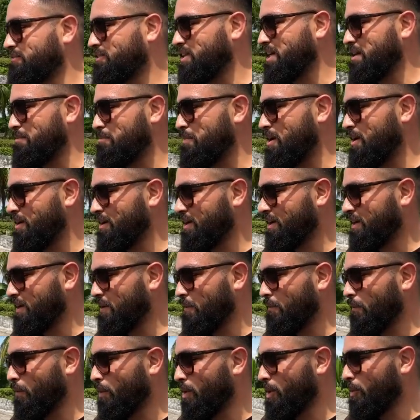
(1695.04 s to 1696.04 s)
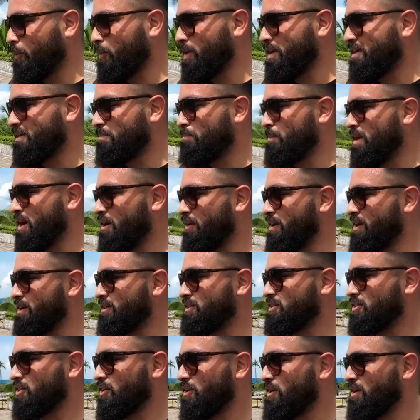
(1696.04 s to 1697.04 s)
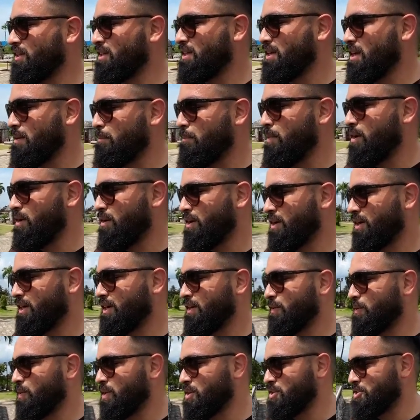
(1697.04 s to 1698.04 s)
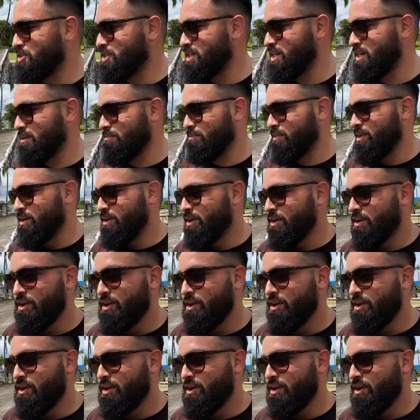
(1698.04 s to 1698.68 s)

of the American Warwick Barracks during the American regime.